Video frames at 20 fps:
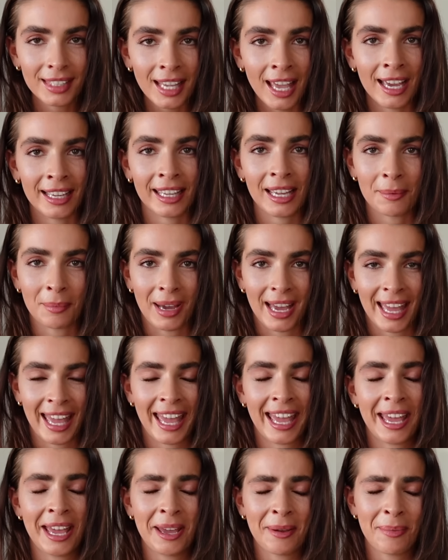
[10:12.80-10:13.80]
I get my
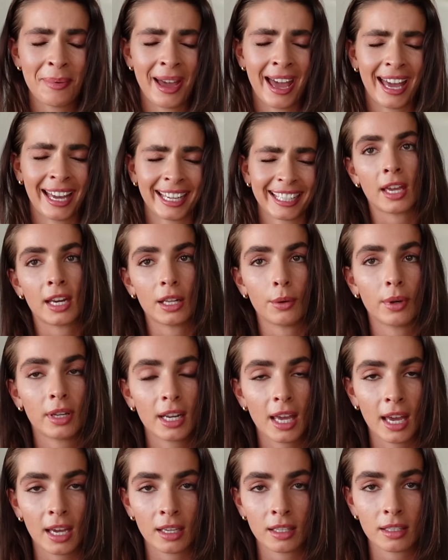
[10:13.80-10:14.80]
hair back. If anyone
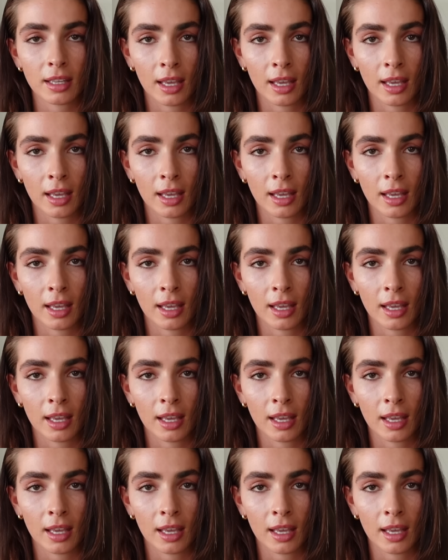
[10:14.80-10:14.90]
has